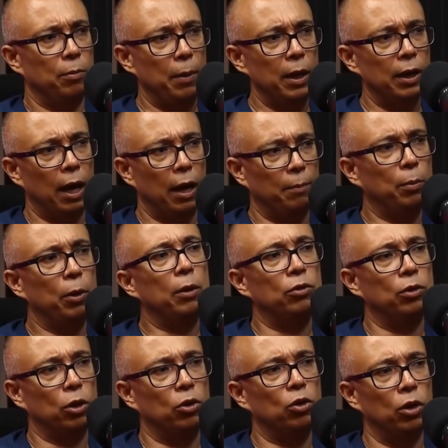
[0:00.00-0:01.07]
but I
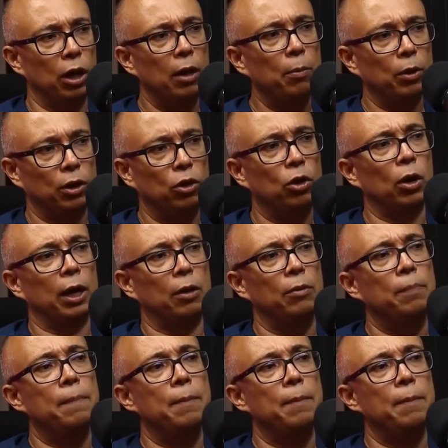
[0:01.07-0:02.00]
preferred to keep the drive